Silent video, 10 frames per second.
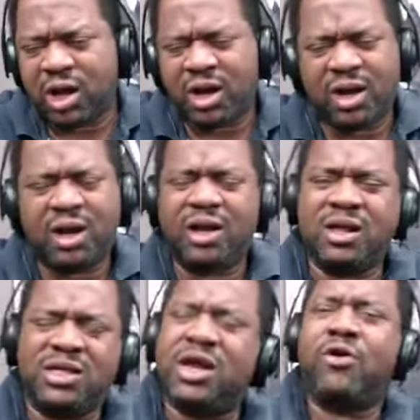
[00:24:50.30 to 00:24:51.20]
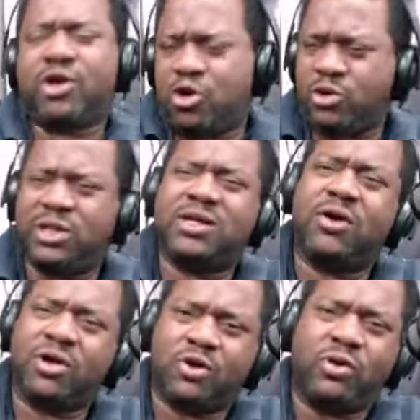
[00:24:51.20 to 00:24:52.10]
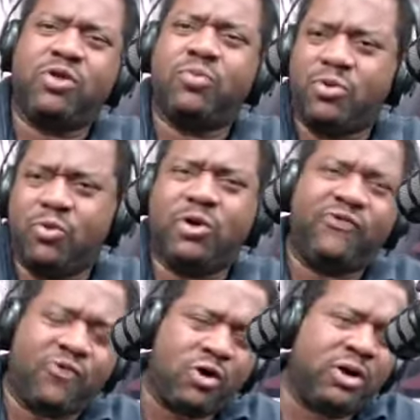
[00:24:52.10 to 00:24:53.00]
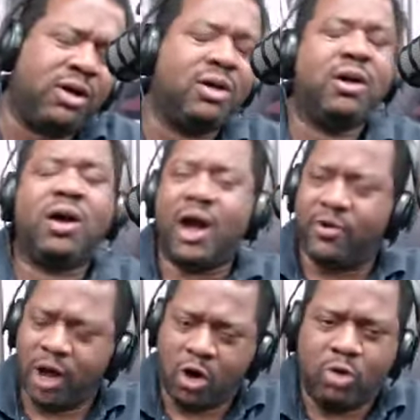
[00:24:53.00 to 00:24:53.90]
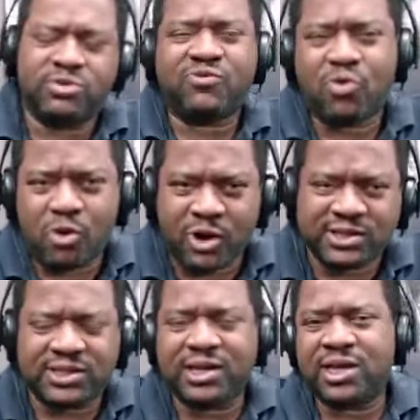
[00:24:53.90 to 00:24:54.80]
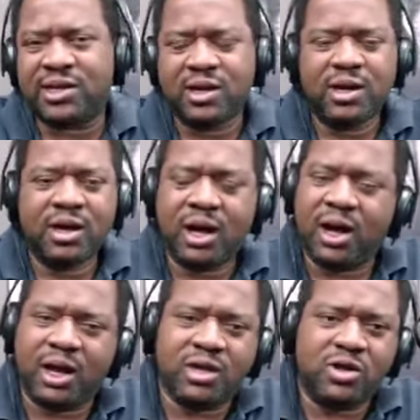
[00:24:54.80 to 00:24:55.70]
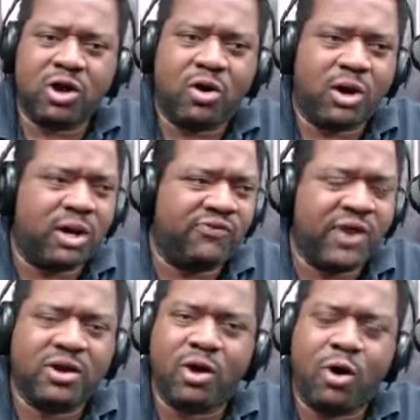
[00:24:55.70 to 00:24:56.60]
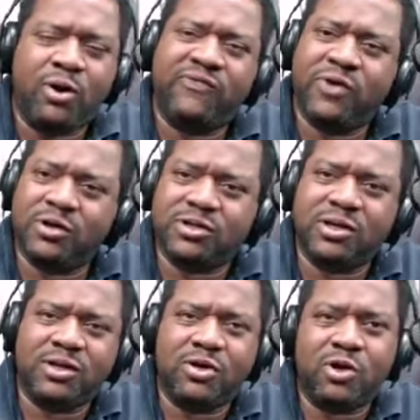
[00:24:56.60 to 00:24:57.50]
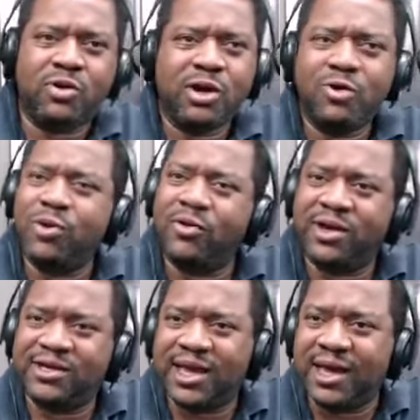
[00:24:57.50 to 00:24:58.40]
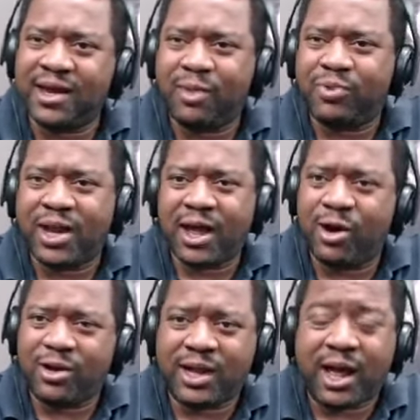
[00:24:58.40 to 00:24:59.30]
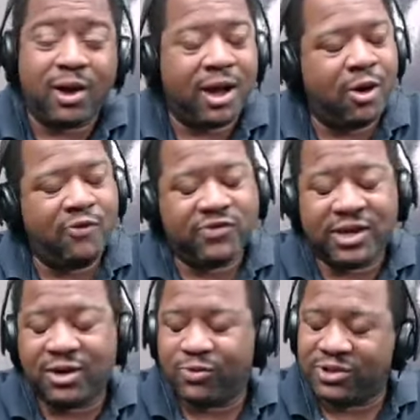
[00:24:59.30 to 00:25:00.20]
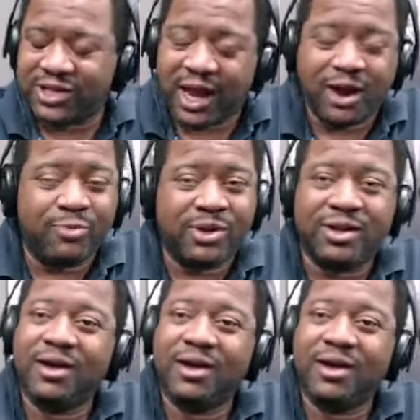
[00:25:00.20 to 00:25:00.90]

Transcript: uh, Gerry Cooney. Gerry Cooney, you remember the one who fought uh, yeah. Larry Holmes, of course, and then uh, you know, uh, Vander Holyfield's you know rearing his head up now. Uh, hopefully he'll retire. We had